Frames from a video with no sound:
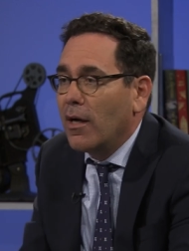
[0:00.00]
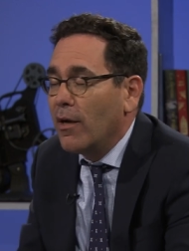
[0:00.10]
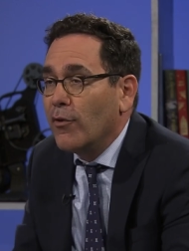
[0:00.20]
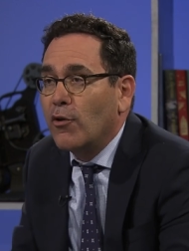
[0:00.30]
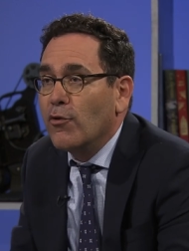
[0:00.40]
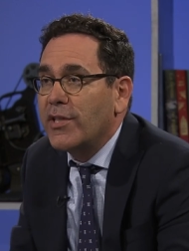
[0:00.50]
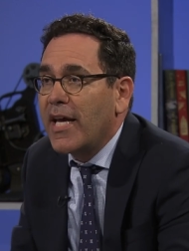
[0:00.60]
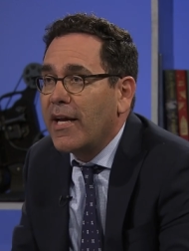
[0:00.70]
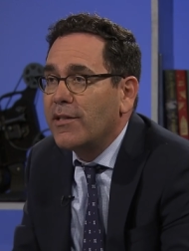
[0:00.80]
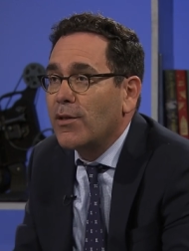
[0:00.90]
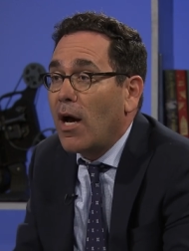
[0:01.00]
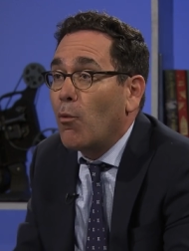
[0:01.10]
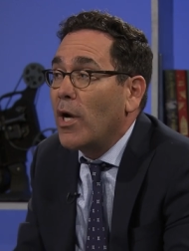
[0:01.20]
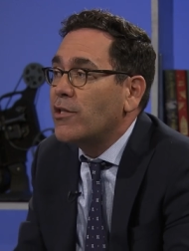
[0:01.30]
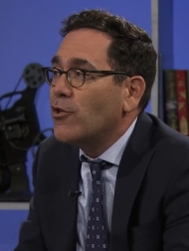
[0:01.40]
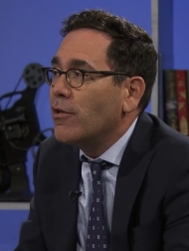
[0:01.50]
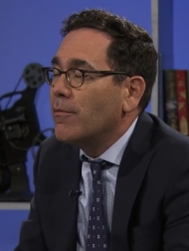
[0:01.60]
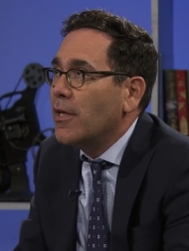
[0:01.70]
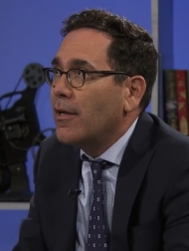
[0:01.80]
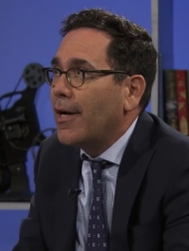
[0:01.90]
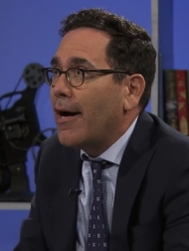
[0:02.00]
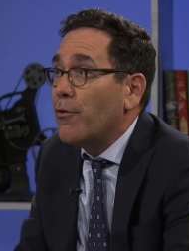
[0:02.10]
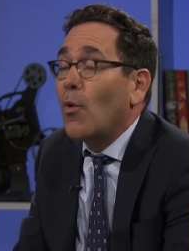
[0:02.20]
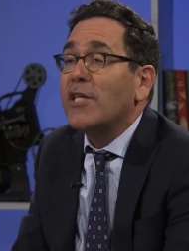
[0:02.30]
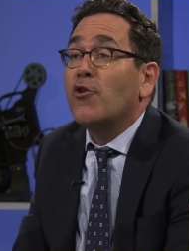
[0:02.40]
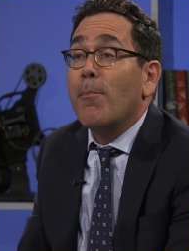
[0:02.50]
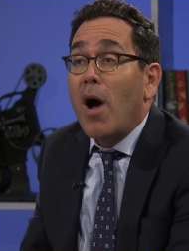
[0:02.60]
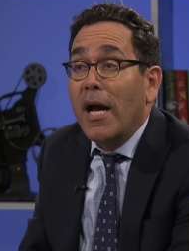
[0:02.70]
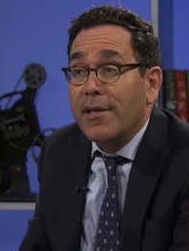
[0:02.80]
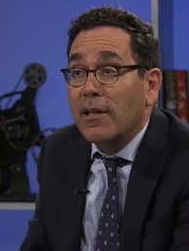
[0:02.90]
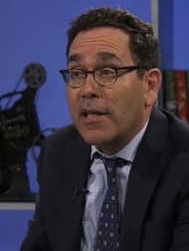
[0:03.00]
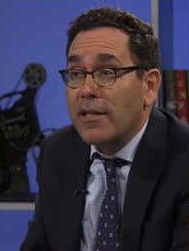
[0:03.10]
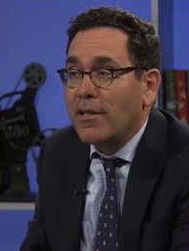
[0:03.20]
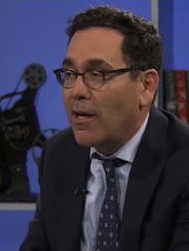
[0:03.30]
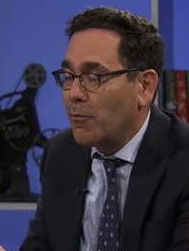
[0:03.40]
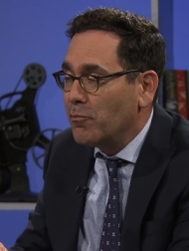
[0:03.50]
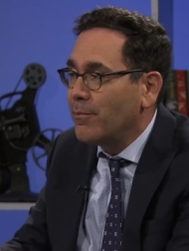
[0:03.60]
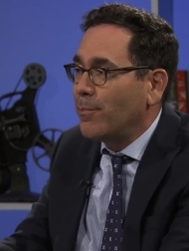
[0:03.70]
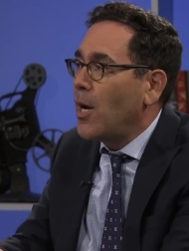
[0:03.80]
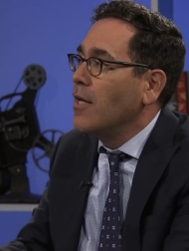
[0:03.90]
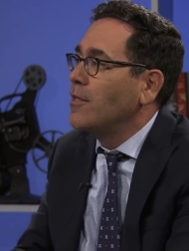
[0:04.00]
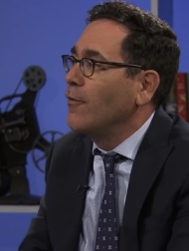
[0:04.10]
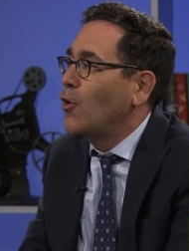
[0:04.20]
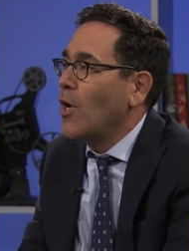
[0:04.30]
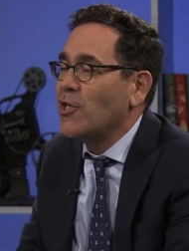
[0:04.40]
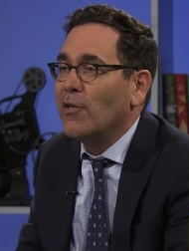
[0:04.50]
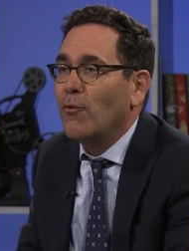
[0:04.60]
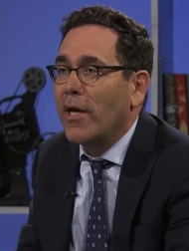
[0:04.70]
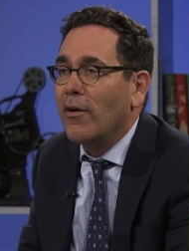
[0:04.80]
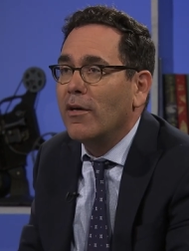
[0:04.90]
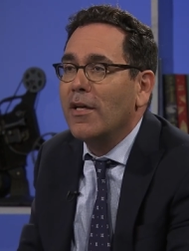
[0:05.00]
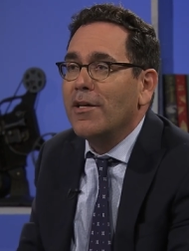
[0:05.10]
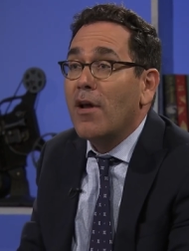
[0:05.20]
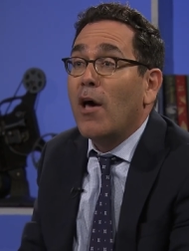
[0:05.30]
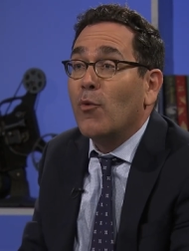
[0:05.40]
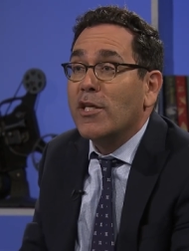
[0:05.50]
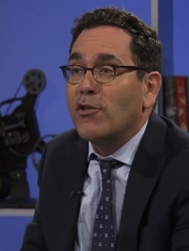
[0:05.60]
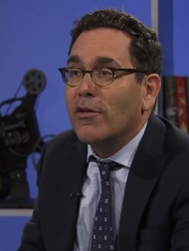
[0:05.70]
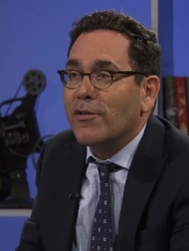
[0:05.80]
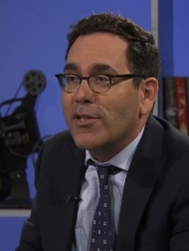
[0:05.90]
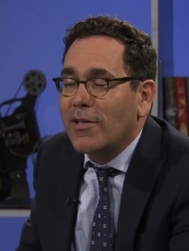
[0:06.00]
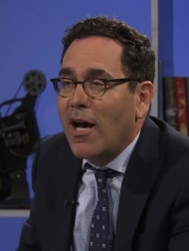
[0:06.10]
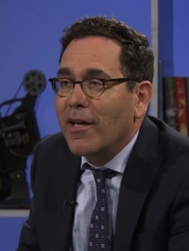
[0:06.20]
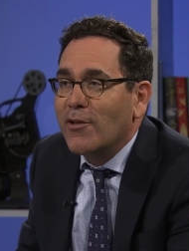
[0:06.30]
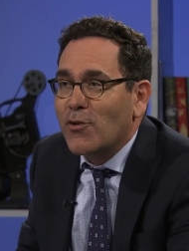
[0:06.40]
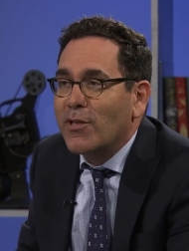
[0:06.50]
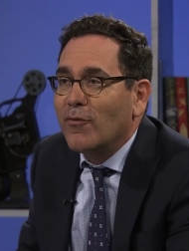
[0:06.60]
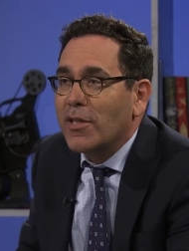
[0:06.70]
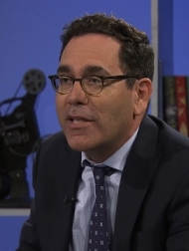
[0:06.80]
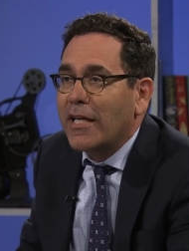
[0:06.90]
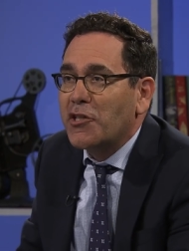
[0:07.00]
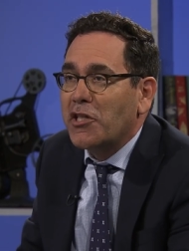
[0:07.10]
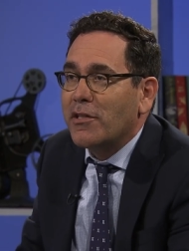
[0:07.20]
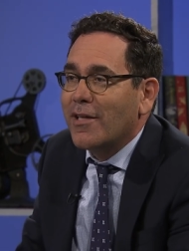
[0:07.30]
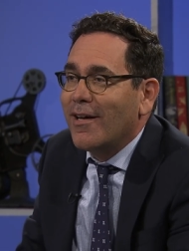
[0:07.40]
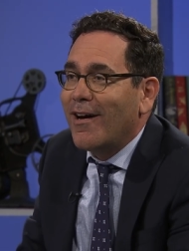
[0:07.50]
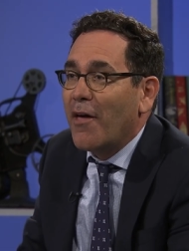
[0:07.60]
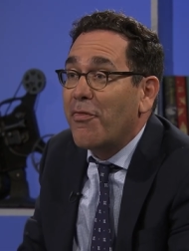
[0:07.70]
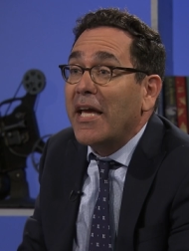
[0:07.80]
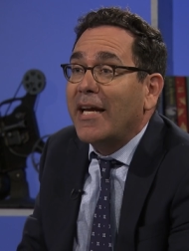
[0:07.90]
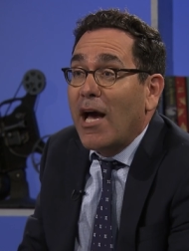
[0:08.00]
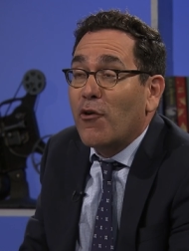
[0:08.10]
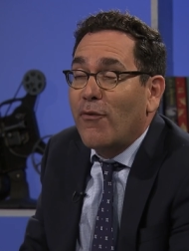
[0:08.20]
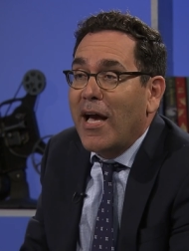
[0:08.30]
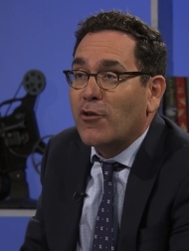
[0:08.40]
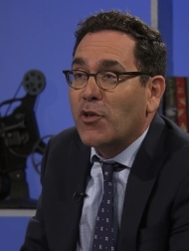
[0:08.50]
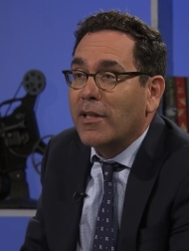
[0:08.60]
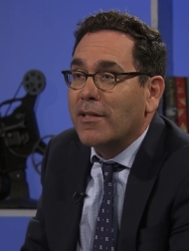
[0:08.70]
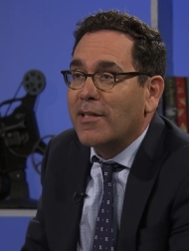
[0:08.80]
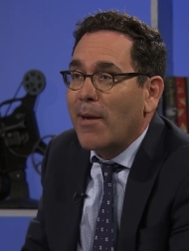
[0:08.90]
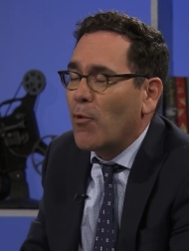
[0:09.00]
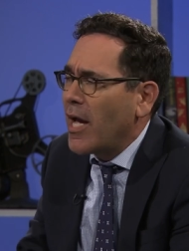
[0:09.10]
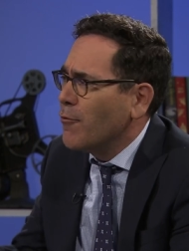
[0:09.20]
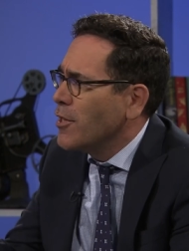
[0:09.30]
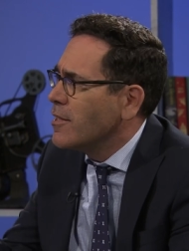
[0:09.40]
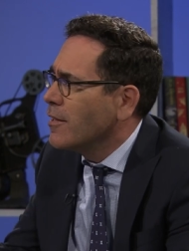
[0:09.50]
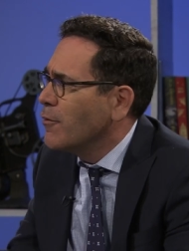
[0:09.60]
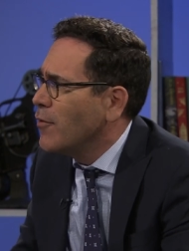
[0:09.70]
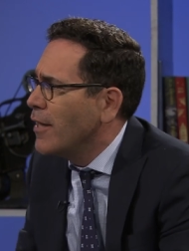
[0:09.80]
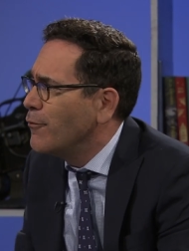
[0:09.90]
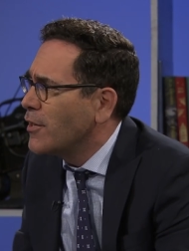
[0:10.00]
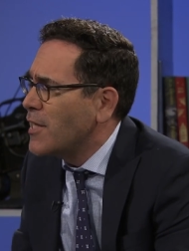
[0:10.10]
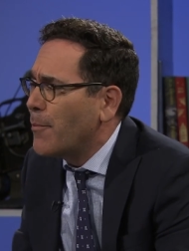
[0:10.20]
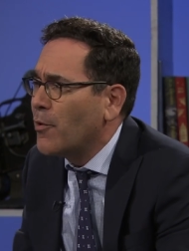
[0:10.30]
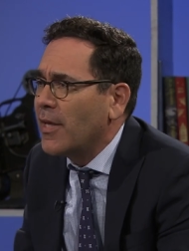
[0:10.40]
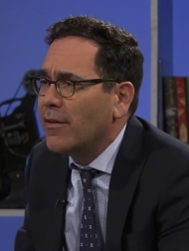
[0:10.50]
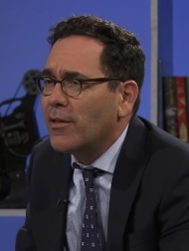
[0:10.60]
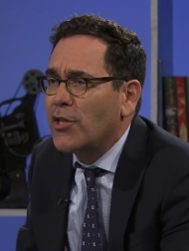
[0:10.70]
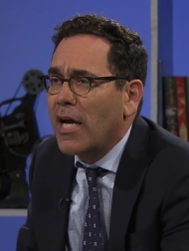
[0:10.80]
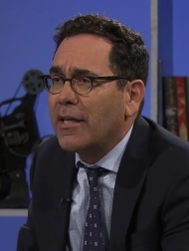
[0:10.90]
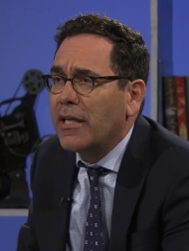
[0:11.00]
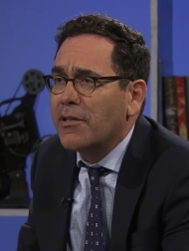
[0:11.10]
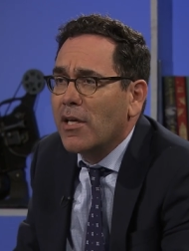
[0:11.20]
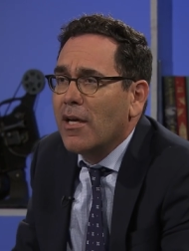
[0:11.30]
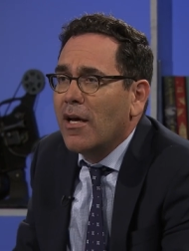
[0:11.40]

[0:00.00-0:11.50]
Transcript: of the Crusades. Um, Western, uh, the Western mind, at least, and I'll punt on the question of whether non-Western societies or civilizations uh, think counterfactually in the same way. I recently read, for example, that in the Chinese